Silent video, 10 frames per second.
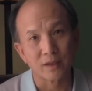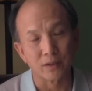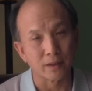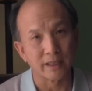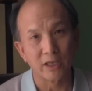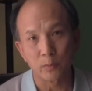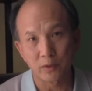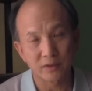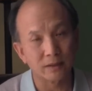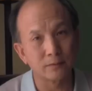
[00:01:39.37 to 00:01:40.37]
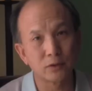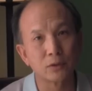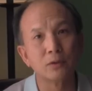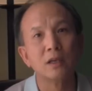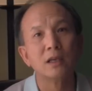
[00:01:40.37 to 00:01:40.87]
You can help yourself
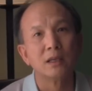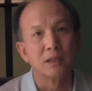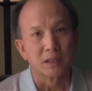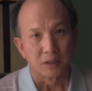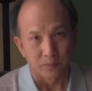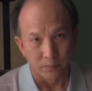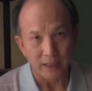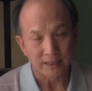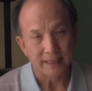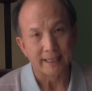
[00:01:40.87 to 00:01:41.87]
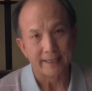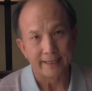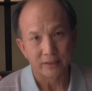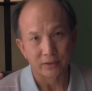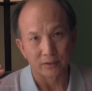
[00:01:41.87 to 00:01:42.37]
to make the
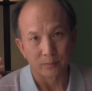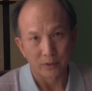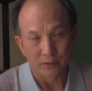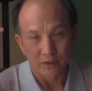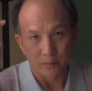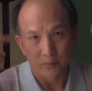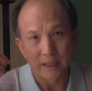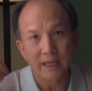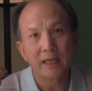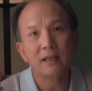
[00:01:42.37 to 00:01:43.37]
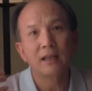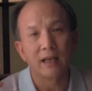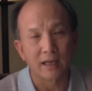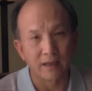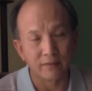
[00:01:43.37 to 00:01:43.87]
connection between your
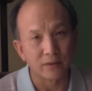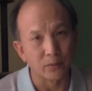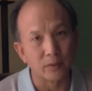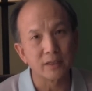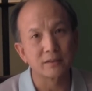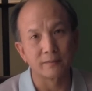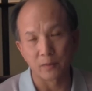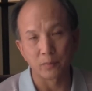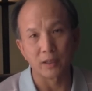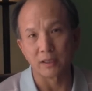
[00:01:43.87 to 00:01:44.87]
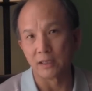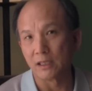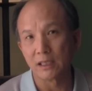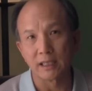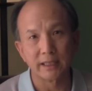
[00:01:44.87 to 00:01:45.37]
brain and the rest of the
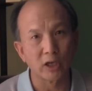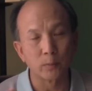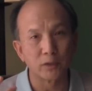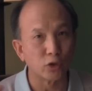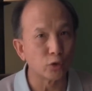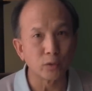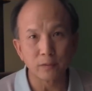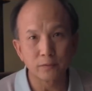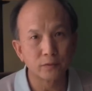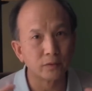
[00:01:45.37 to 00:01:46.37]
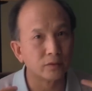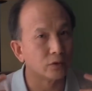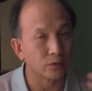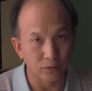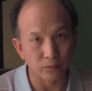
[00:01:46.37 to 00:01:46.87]
body and help the nerve
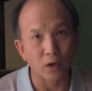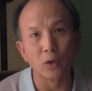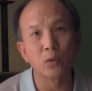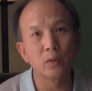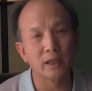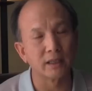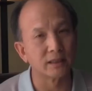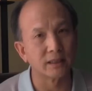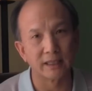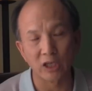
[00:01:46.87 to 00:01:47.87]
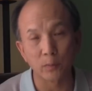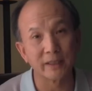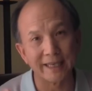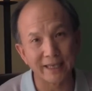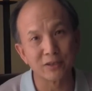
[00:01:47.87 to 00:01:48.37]
to grow and uh, help
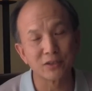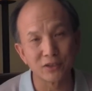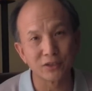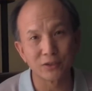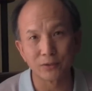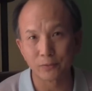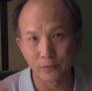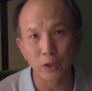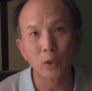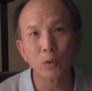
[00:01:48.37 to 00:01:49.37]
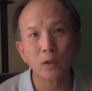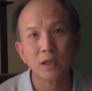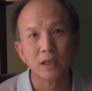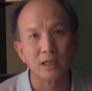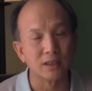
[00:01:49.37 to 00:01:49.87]
the energy to flow
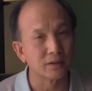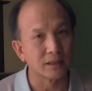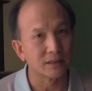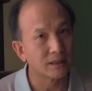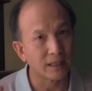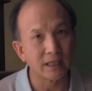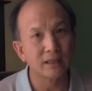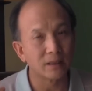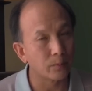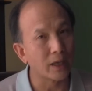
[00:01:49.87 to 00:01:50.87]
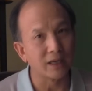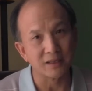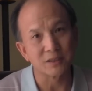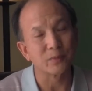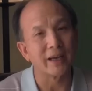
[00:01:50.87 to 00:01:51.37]
and you can gain the
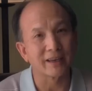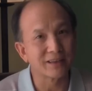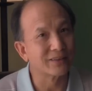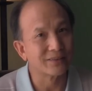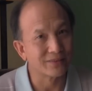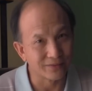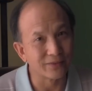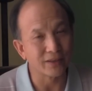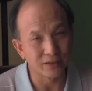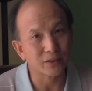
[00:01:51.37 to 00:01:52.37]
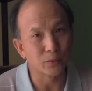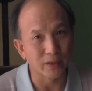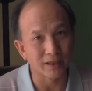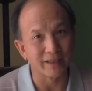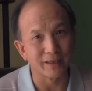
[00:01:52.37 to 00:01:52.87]
balance back very
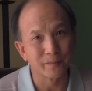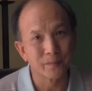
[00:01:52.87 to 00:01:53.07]
quickly.